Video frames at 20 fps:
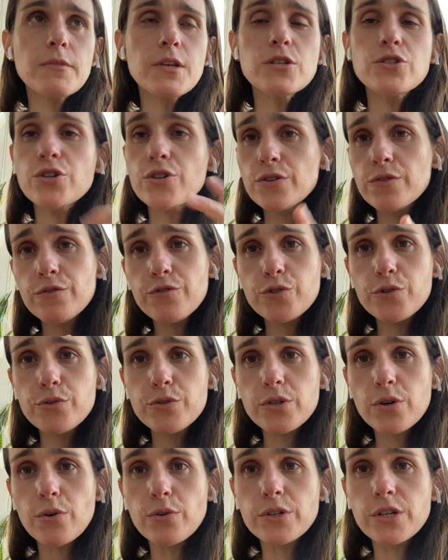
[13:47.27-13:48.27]
Certain
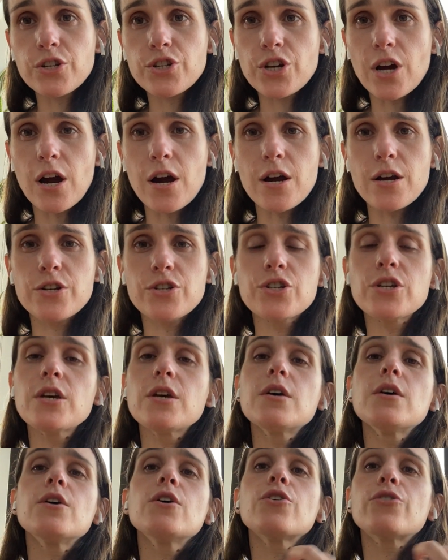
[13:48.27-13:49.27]
foods hold a charge,
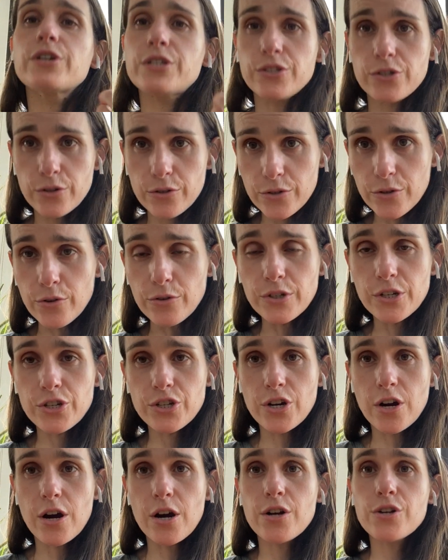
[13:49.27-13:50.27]
crystals hold a
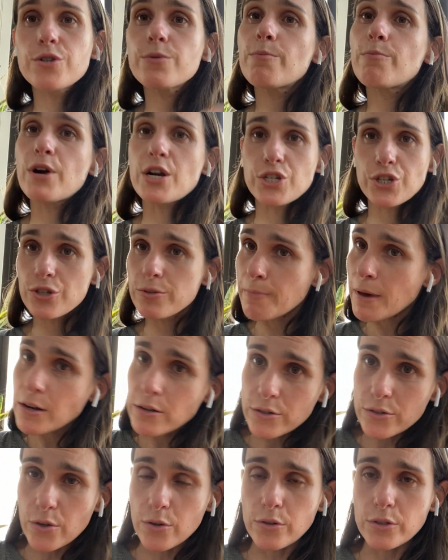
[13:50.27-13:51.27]
charge, precious
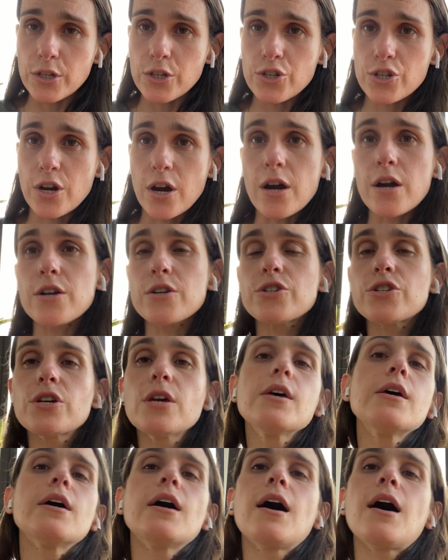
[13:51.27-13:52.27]
metals hold a charge,
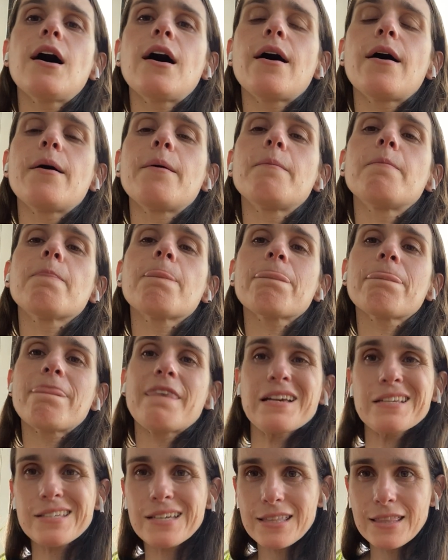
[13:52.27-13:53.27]

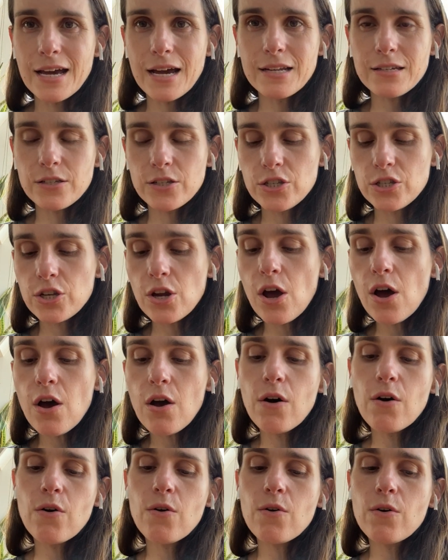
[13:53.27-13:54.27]
things like that.
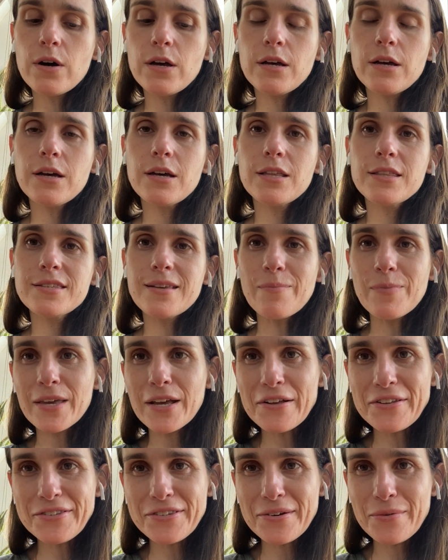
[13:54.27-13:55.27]
So
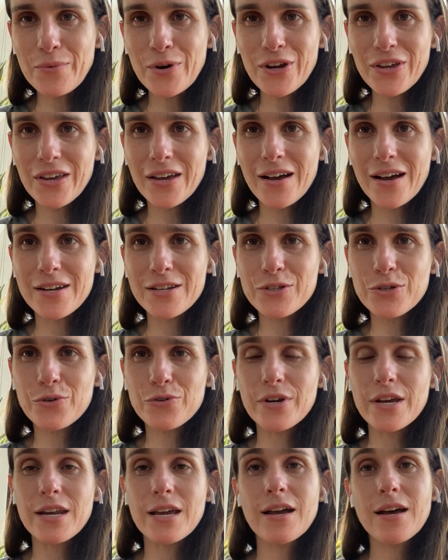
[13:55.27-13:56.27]
something else that I'm working on is
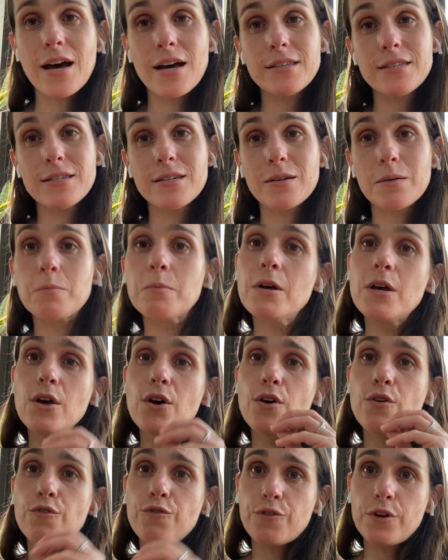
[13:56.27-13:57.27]
creating custom
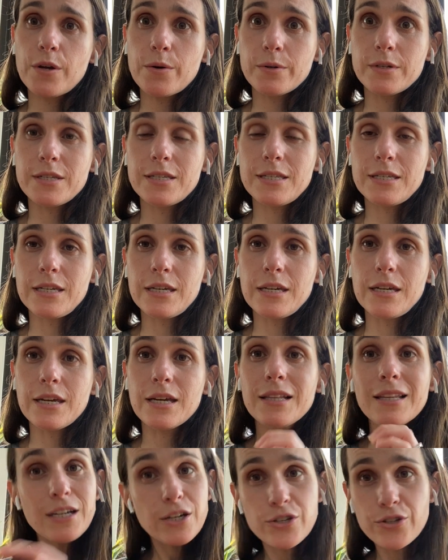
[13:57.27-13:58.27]
frequency
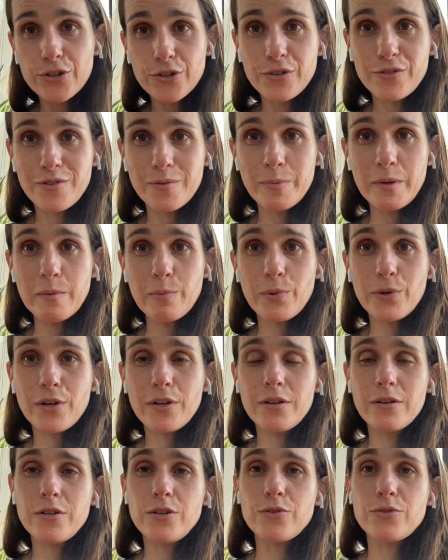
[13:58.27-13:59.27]
elixirs for
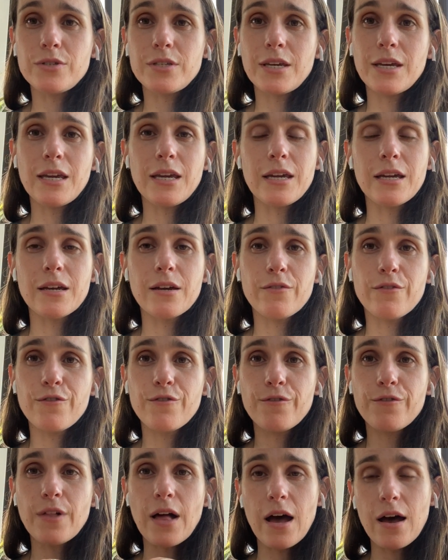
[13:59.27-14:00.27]
people using
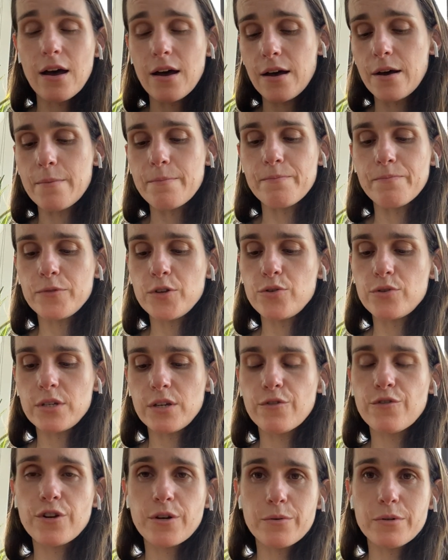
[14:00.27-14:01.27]

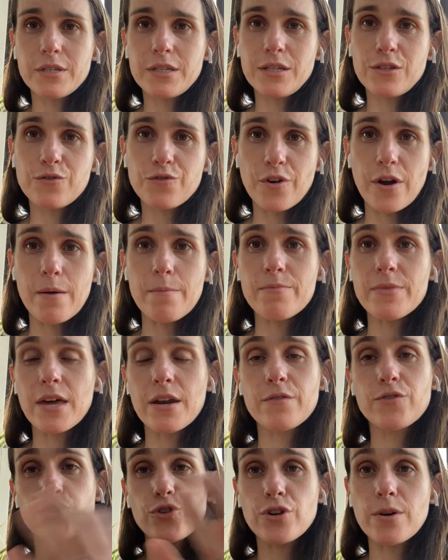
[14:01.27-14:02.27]
frequencies that
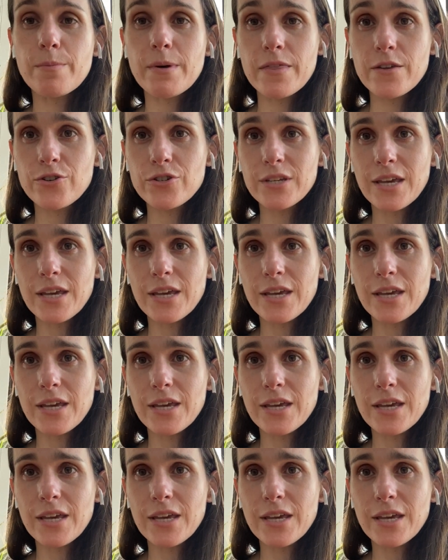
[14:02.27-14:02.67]
have shown up on their